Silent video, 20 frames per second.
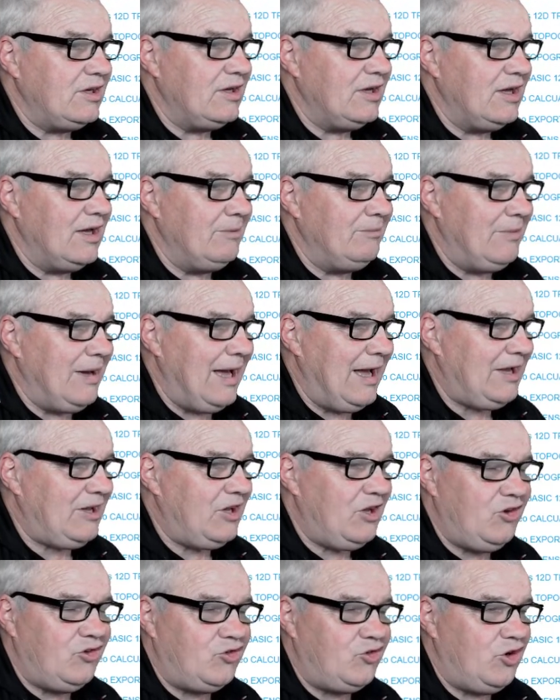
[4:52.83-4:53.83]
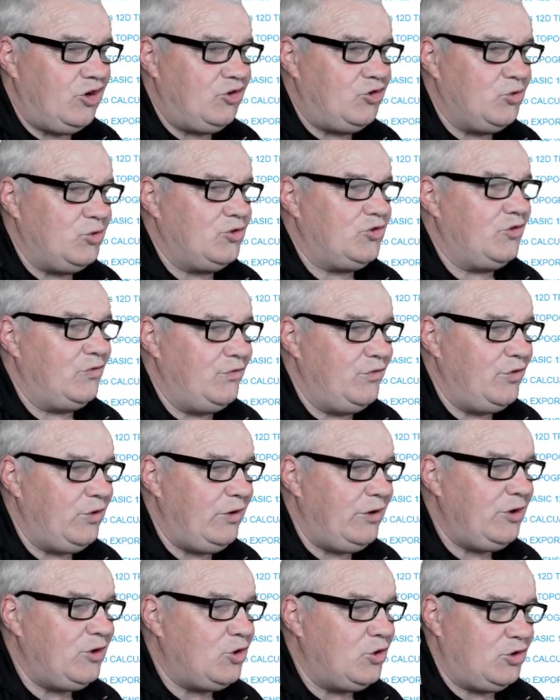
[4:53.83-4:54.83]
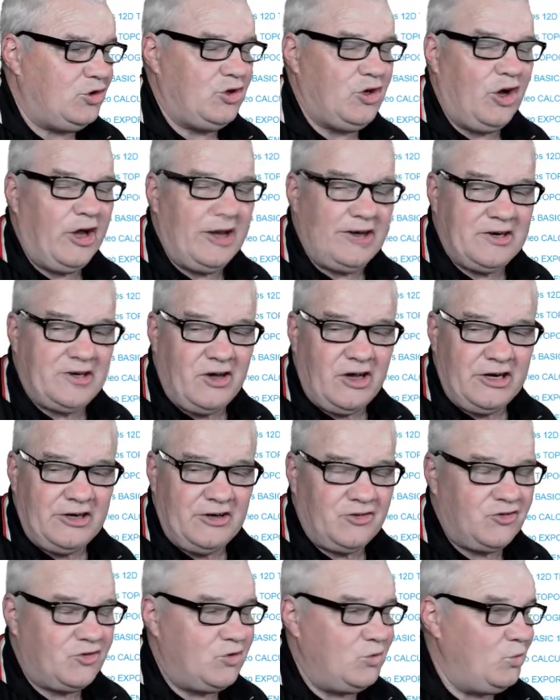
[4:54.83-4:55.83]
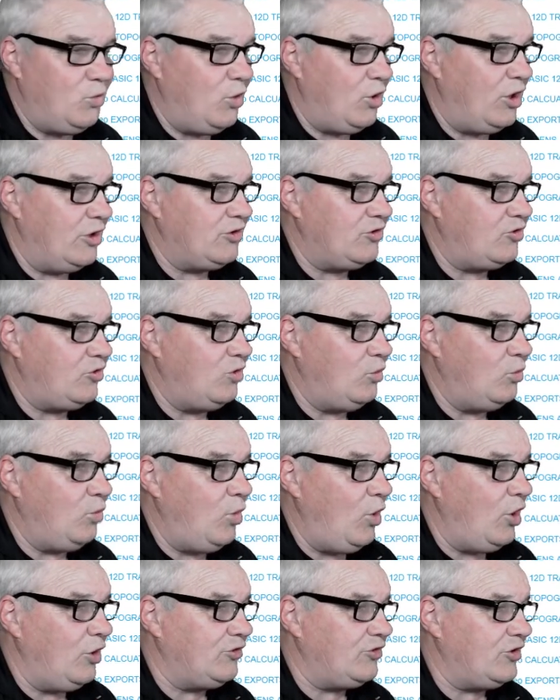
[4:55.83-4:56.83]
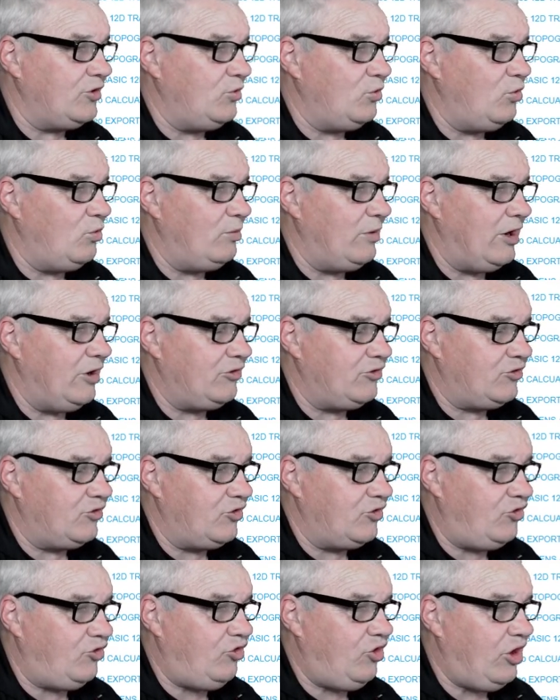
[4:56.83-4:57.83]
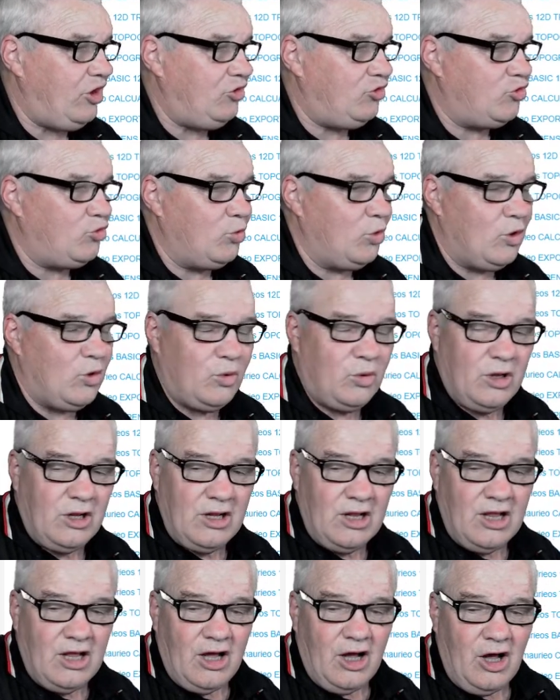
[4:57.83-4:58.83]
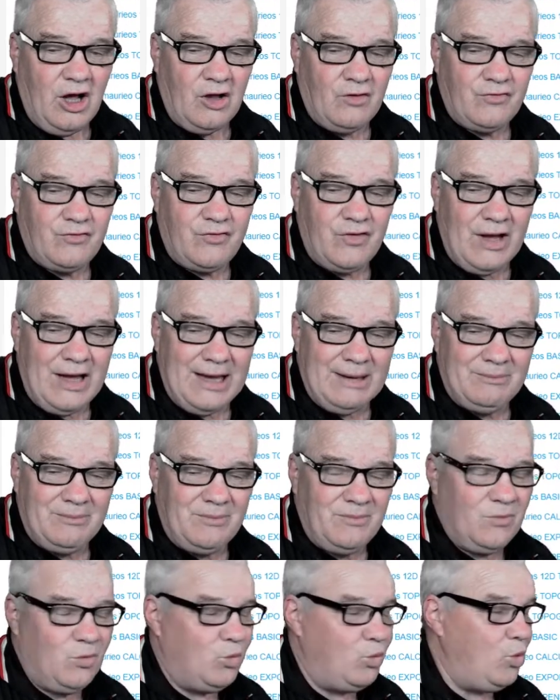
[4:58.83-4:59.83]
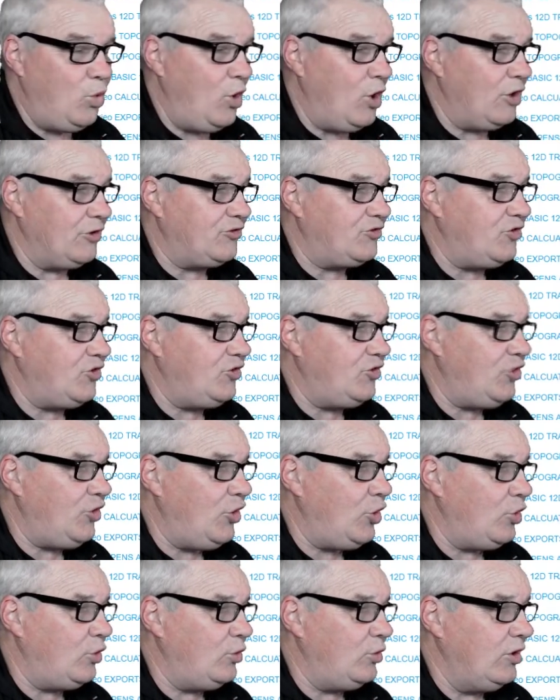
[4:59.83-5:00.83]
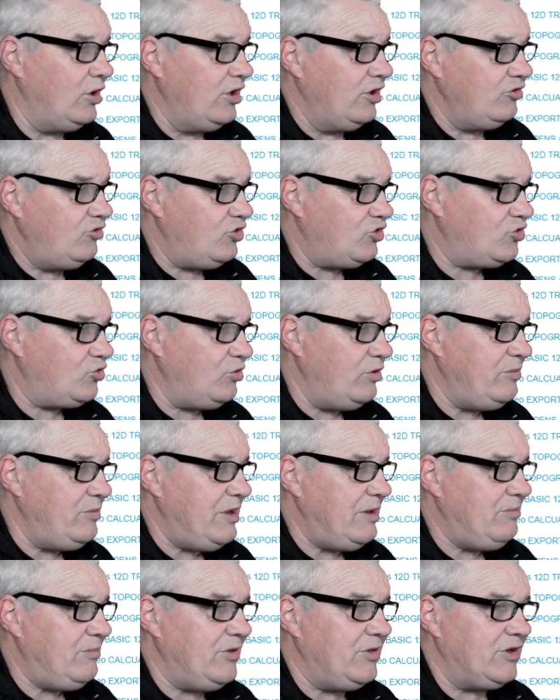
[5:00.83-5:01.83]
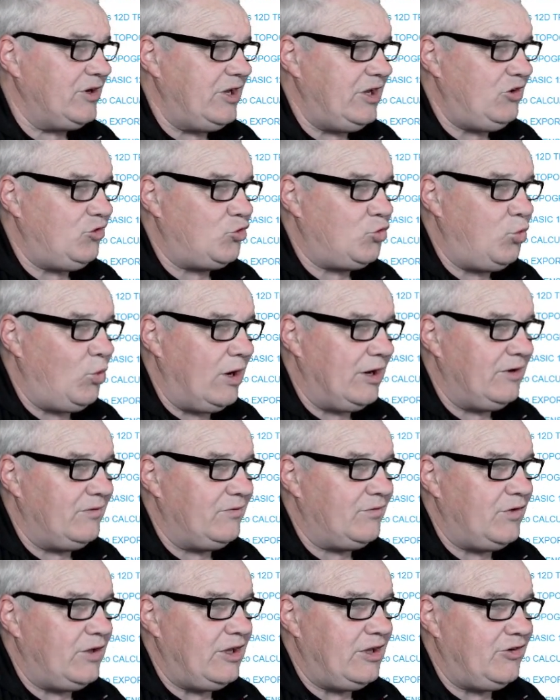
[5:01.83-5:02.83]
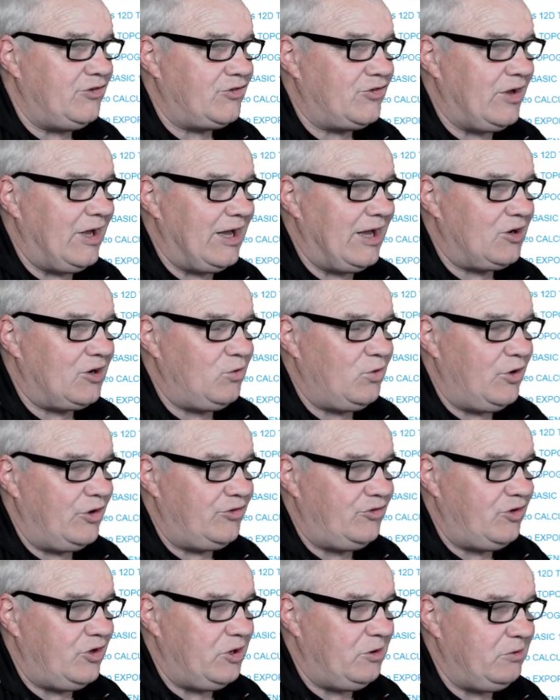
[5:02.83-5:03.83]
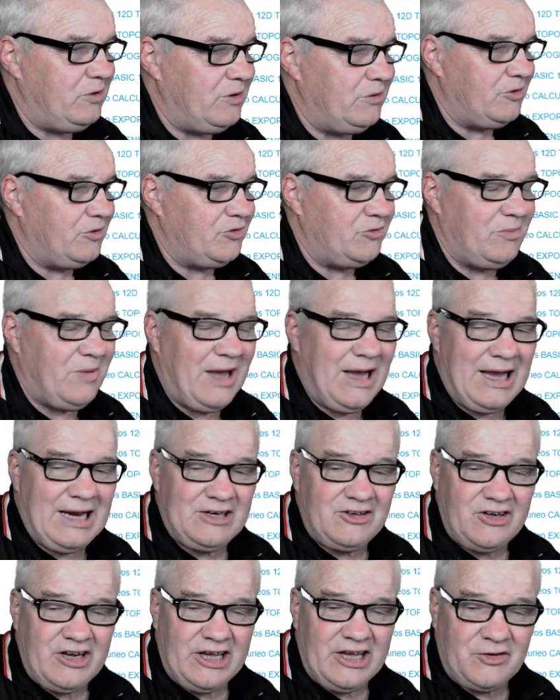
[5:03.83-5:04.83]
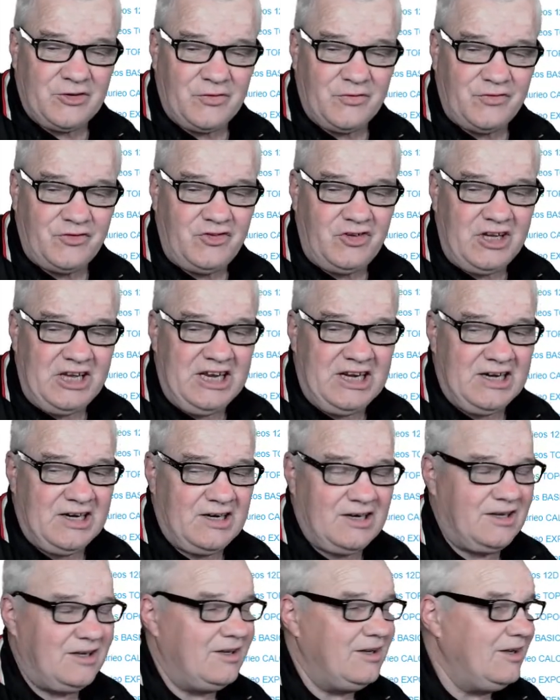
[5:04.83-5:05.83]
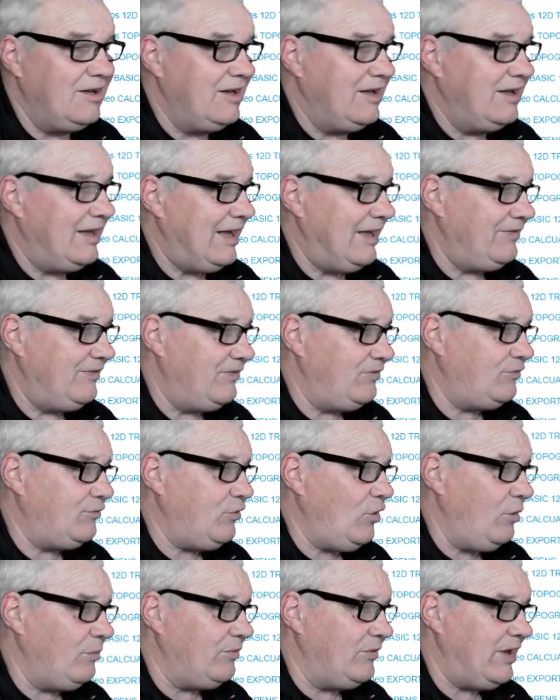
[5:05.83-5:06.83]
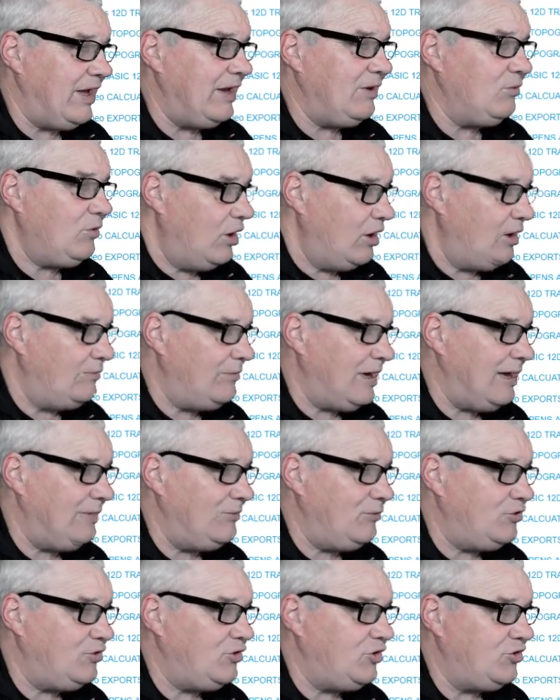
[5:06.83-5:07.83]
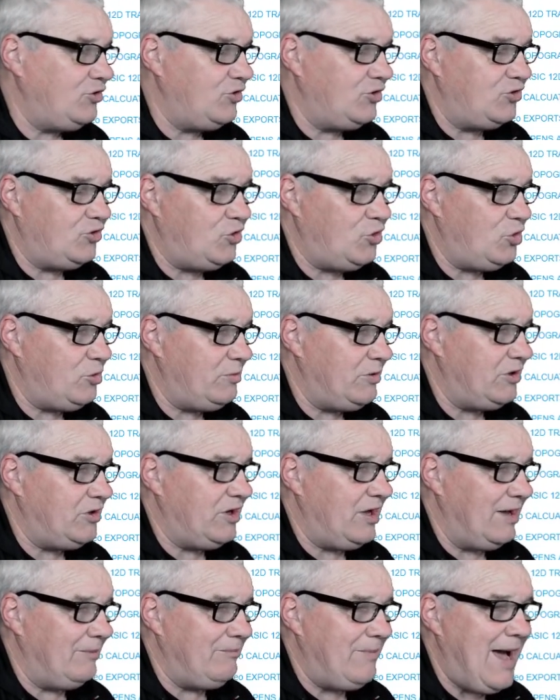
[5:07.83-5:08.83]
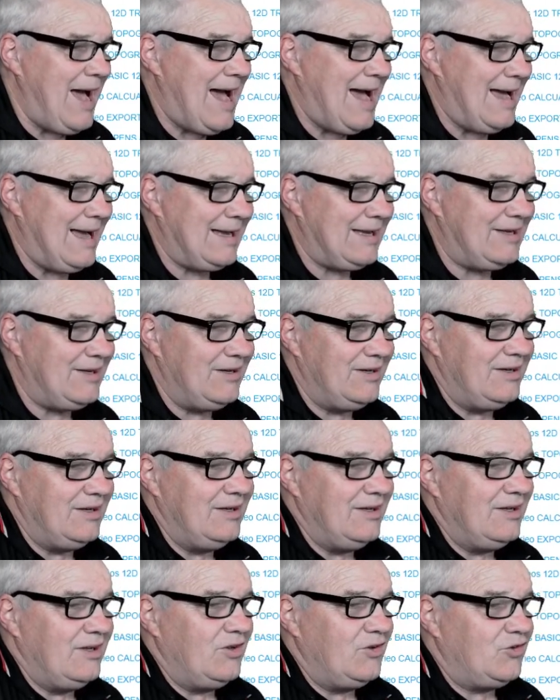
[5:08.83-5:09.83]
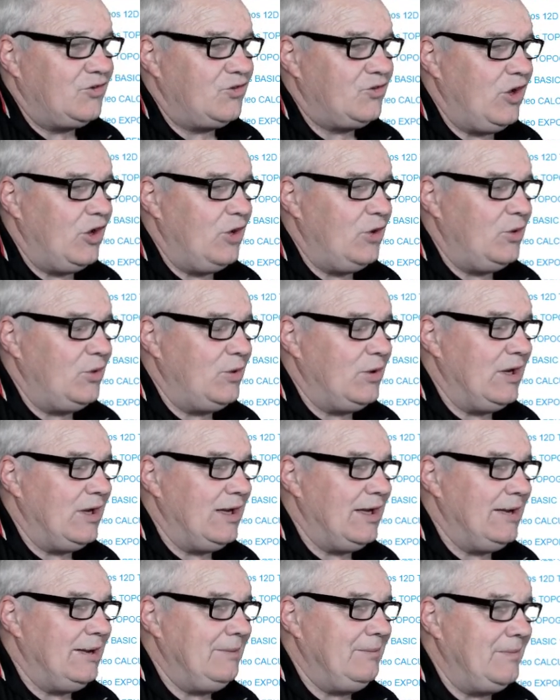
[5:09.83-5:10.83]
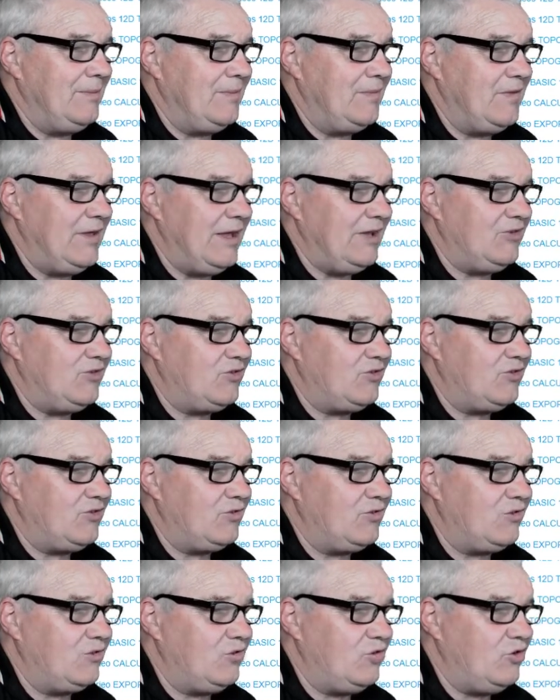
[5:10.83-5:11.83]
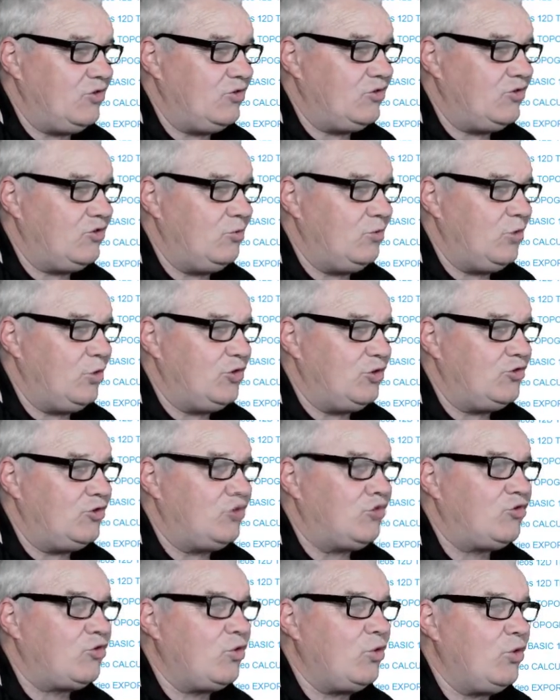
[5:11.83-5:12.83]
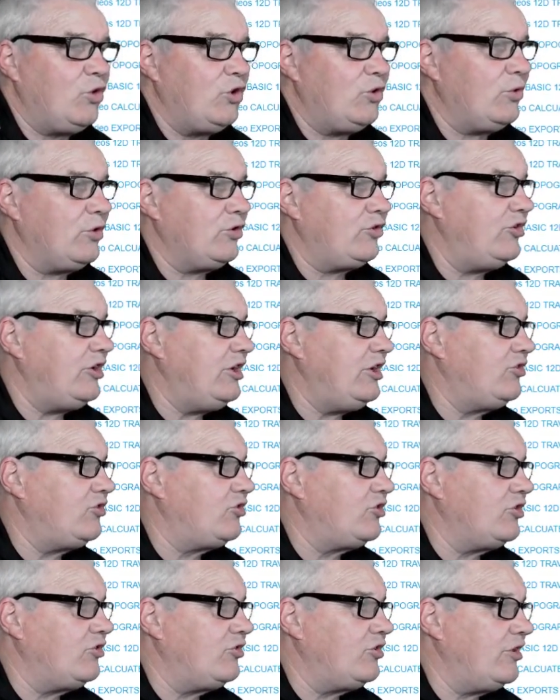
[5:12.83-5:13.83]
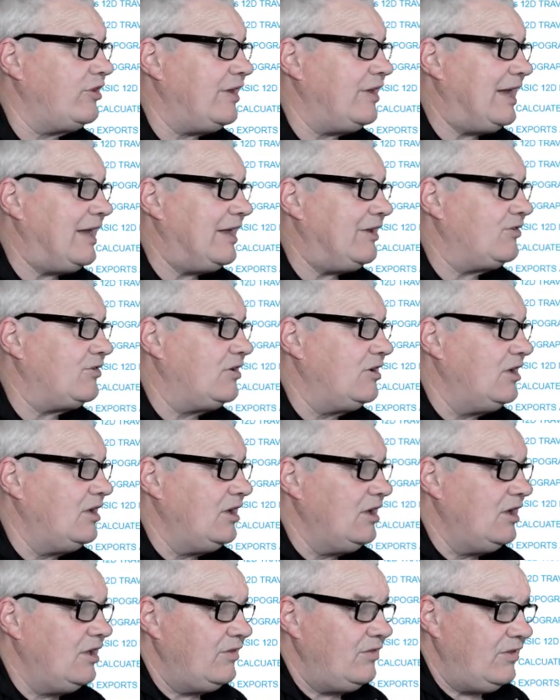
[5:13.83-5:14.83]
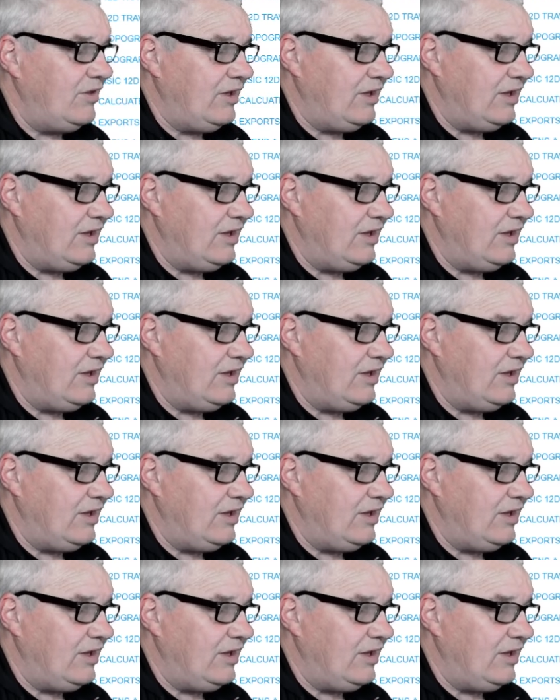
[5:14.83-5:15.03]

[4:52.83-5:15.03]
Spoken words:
marking schedule is a very good guideline as to what you want, and almost a schedule of what to do. Just remember that each one of these criteria marked out of 10, and from that I'm able to determine a mark. So that's just wanted to draw your attention to that. The